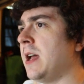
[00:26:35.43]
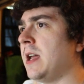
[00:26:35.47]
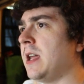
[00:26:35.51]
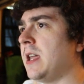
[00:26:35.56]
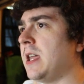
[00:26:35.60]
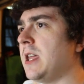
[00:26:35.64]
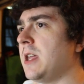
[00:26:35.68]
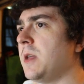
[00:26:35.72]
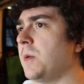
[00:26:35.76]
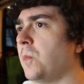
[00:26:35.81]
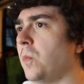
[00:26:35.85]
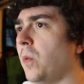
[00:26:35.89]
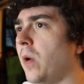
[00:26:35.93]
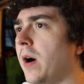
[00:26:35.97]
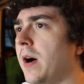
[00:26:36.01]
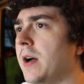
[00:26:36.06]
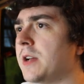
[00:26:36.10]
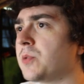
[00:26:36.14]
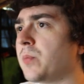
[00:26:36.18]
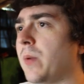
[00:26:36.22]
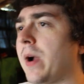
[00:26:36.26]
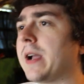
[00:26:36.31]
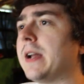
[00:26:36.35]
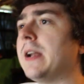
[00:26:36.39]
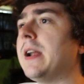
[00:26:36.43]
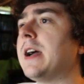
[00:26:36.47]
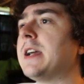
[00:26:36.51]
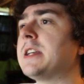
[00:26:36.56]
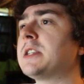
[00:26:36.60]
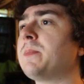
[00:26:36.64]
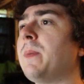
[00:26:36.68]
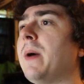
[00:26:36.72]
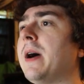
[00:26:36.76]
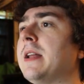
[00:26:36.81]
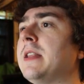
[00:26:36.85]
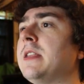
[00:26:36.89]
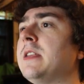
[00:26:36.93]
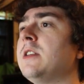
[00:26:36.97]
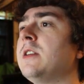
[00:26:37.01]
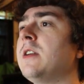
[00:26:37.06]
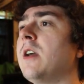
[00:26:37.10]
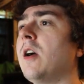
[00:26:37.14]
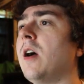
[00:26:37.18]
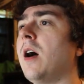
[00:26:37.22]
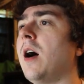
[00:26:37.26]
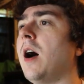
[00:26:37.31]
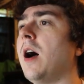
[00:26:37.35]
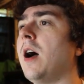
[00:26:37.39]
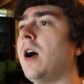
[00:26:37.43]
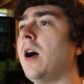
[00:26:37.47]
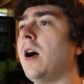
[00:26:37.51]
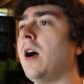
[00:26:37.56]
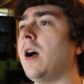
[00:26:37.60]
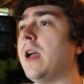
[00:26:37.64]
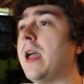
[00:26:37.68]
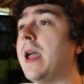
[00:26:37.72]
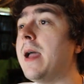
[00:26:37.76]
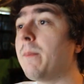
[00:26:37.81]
He was recognized by the uh,